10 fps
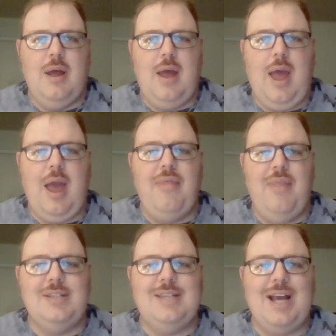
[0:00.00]
And
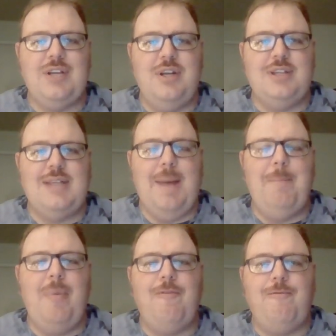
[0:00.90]
this actually is
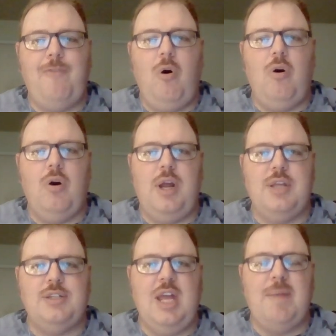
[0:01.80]
set before
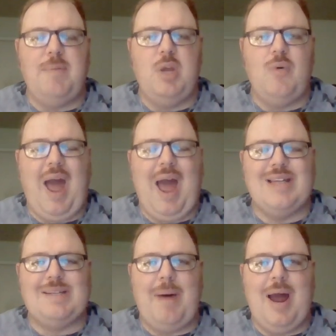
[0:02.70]
his debut
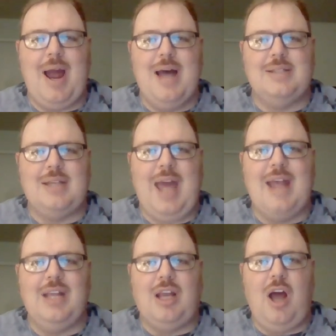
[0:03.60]
as Apo- as
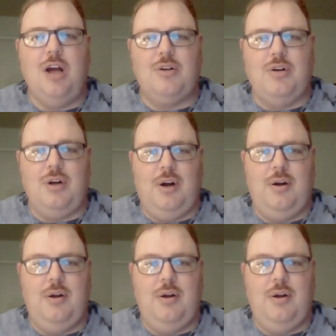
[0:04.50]
Kang the Conqueror.